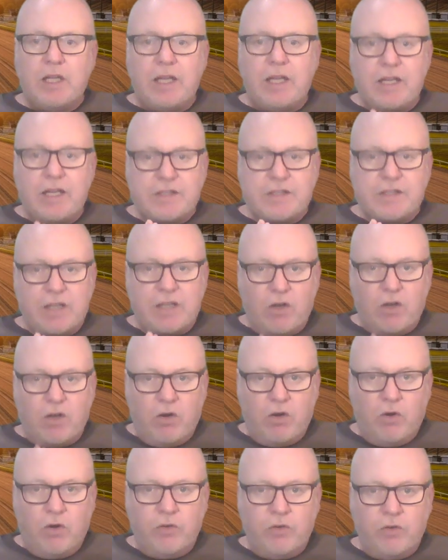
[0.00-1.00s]
Is it
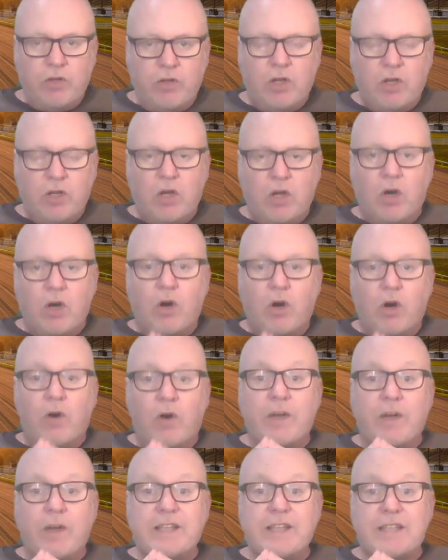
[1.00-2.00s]
on
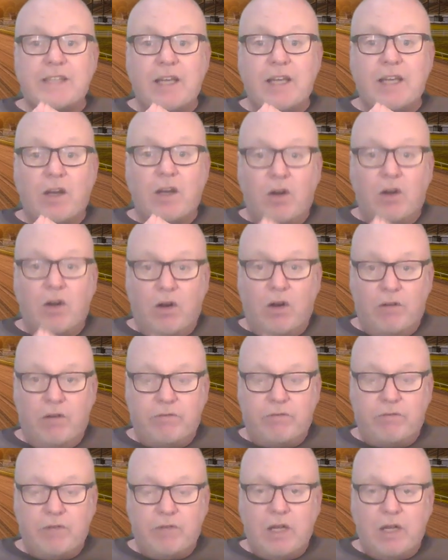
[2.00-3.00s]
or is it
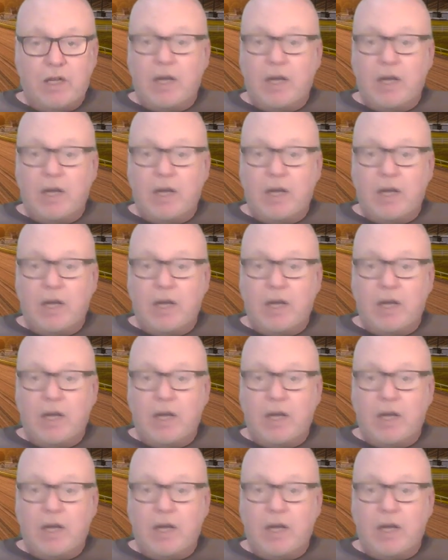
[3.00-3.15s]
off?